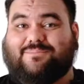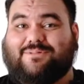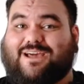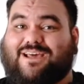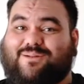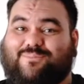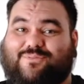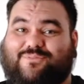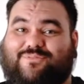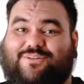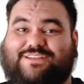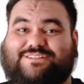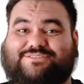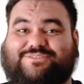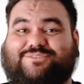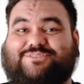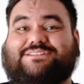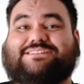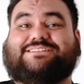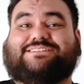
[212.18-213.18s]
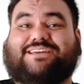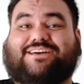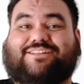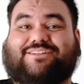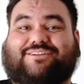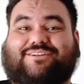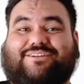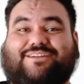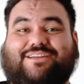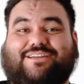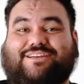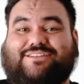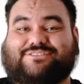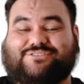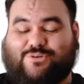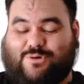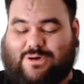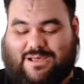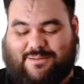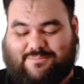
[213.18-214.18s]
not a professional detailer,
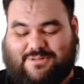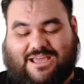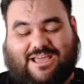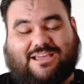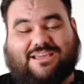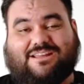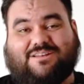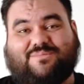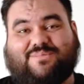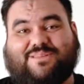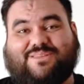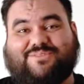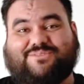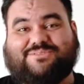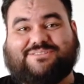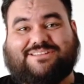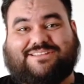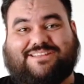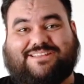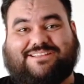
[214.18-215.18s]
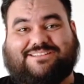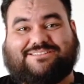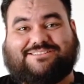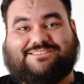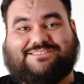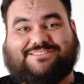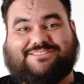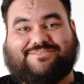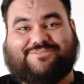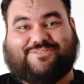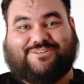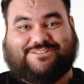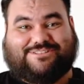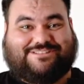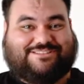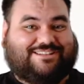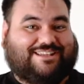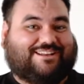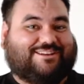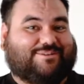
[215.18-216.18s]
so I'm not gonna be using this for its
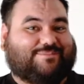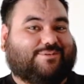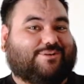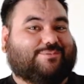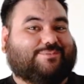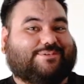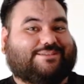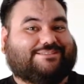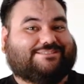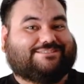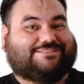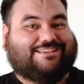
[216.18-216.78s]
intended purpose.